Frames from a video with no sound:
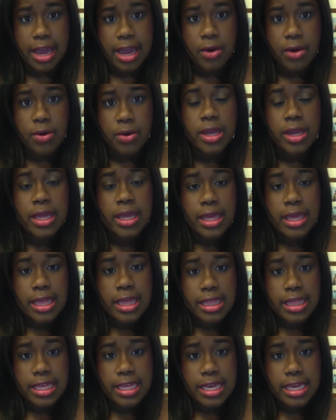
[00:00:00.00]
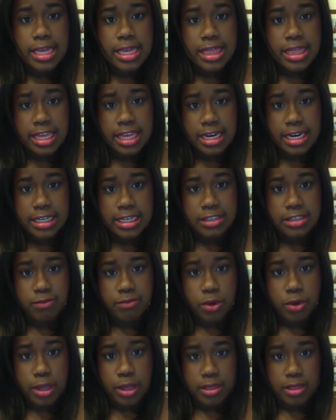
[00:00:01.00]
out the thickness of
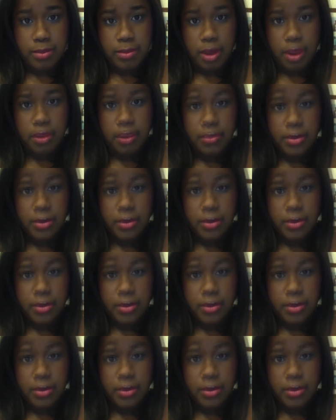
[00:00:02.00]
blue at the bottom.